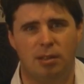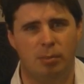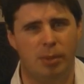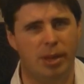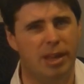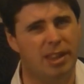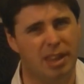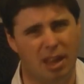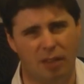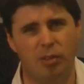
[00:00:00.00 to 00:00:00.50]

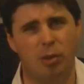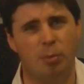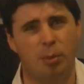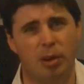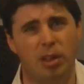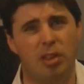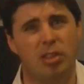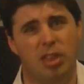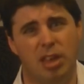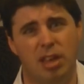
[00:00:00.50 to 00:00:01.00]
Because
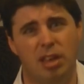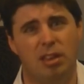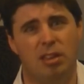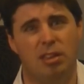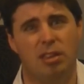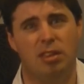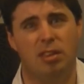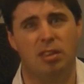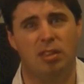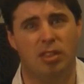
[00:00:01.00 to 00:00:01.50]
everybody
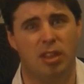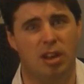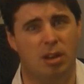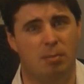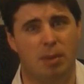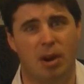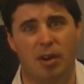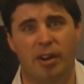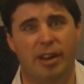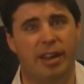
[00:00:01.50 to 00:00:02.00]
thinks that
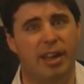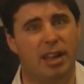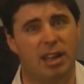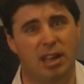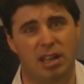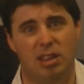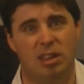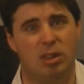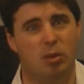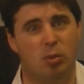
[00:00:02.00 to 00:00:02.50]
America
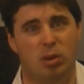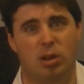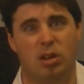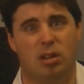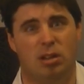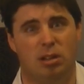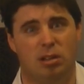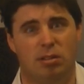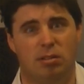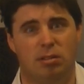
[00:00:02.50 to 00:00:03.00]
is the
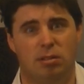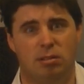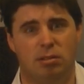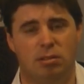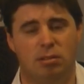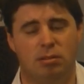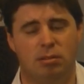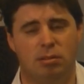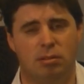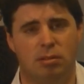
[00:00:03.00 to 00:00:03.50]
world.
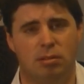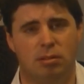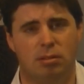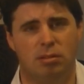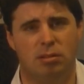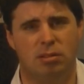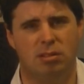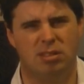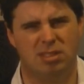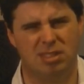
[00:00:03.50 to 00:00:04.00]

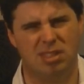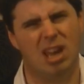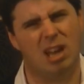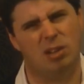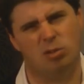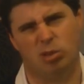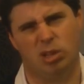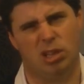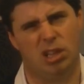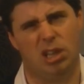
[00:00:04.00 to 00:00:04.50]

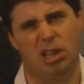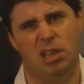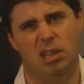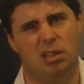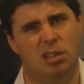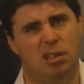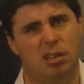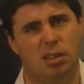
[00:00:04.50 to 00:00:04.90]
Sad, really.